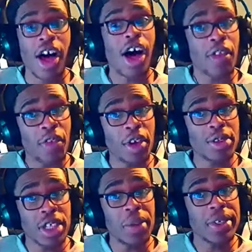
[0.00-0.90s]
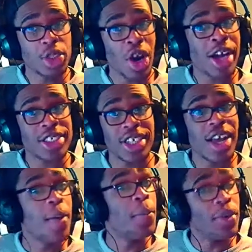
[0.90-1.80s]
I thought it was going to be trash,
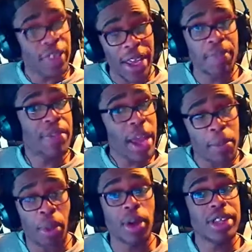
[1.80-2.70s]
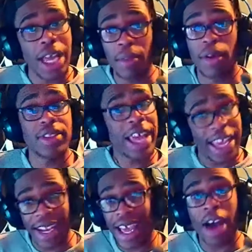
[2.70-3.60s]
but they
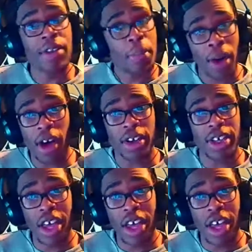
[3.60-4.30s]
hit it out the park.